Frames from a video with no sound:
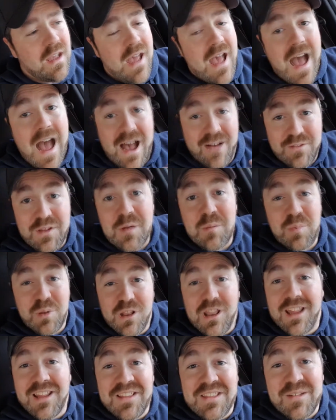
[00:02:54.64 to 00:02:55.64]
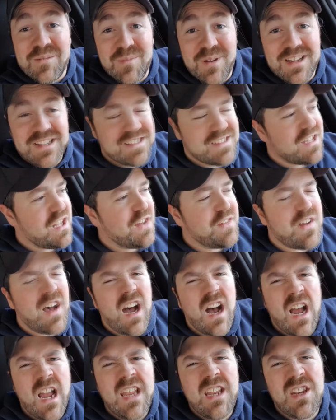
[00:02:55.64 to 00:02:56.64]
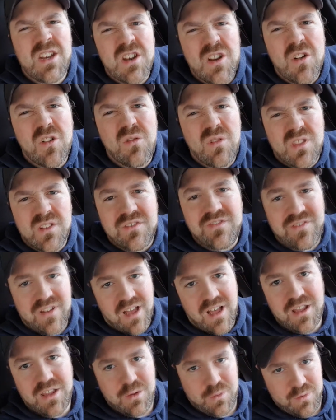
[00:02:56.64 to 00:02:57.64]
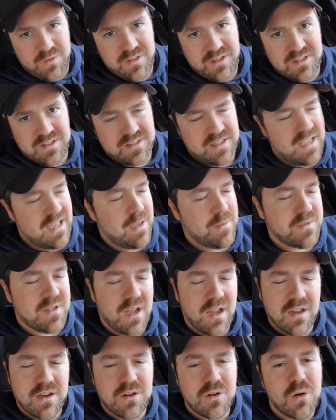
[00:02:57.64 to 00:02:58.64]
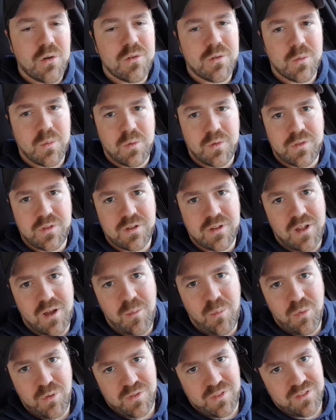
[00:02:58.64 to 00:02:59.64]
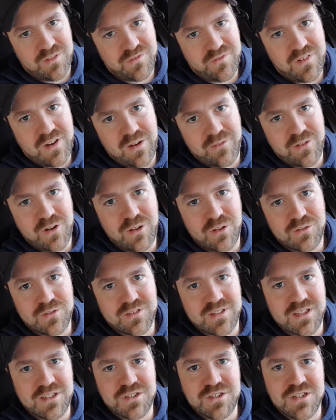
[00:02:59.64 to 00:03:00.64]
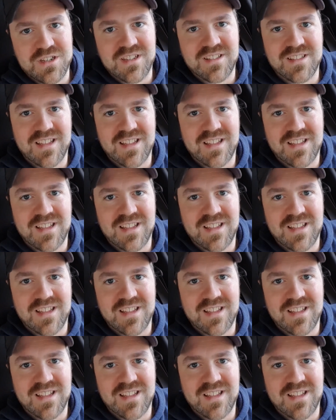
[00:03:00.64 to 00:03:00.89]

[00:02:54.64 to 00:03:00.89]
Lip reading: having played them myself, I know the value of these games. I know they're worth a lot more than the $5 that she is